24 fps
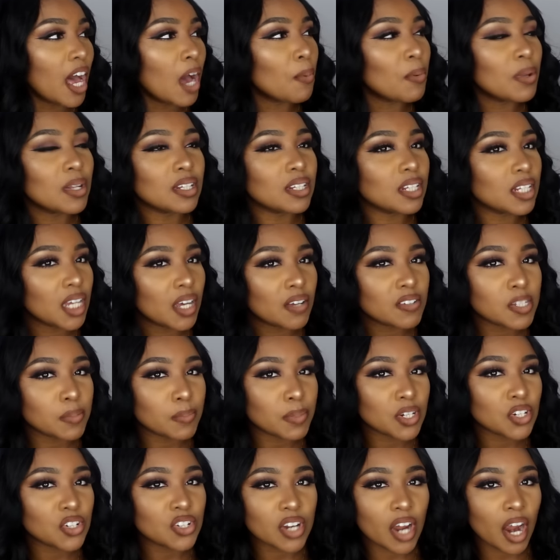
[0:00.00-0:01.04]
I would love to
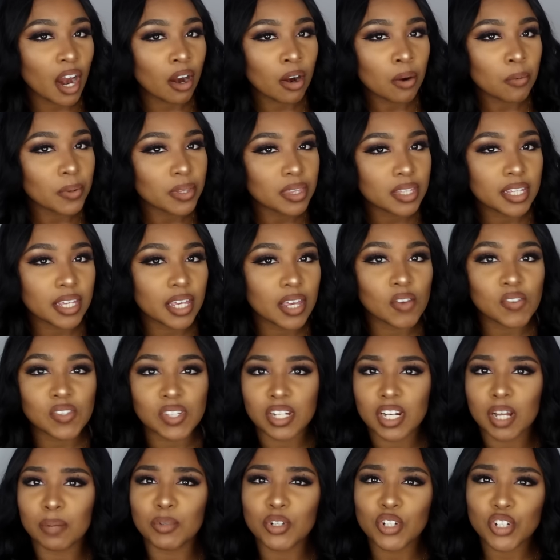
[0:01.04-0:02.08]
be showered with gifts,
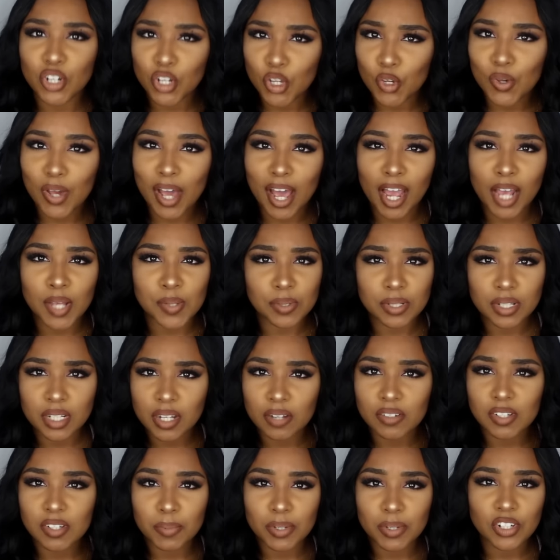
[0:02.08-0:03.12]
and I'm sure you guys would
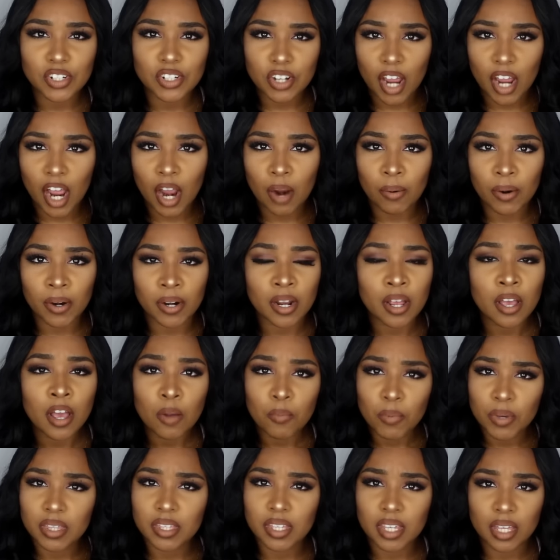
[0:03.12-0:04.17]
love to be showered
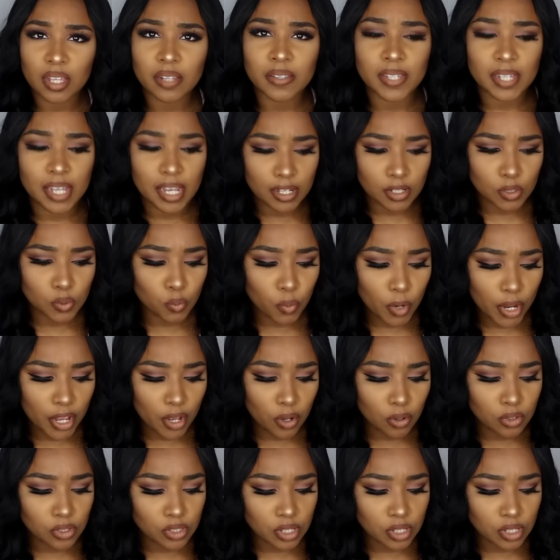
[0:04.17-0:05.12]
with gifts as well.